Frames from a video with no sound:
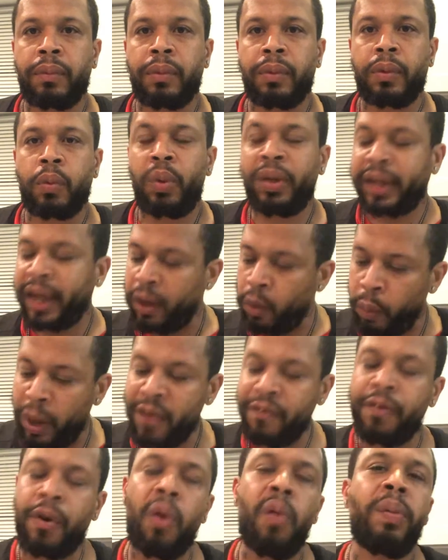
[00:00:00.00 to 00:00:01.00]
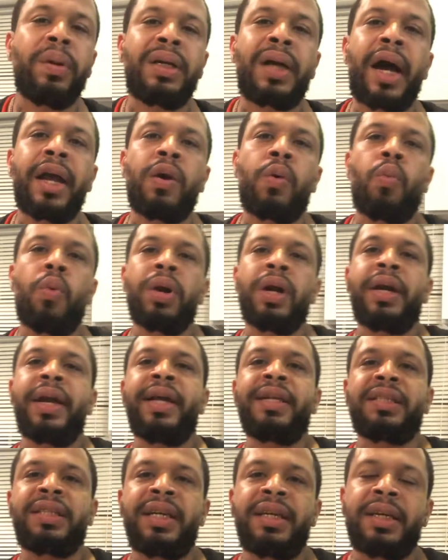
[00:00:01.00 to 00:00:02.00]
We can't wait for Obadiah
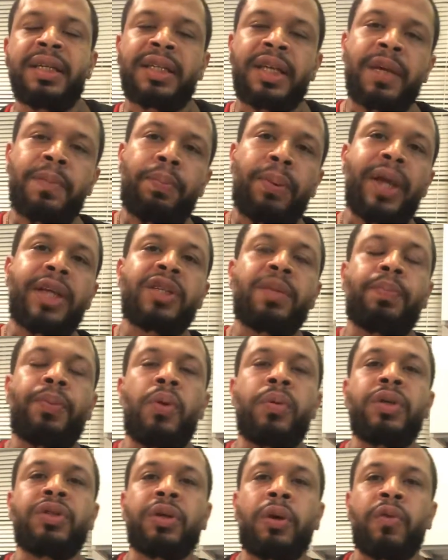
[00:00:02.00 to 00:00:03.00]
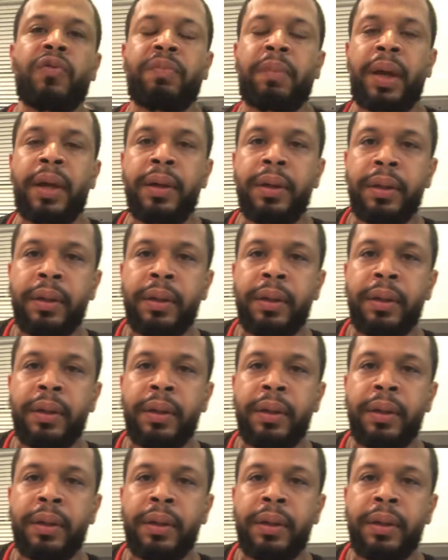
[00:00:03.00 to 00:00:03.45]
1:18 to take place upon this earth, man.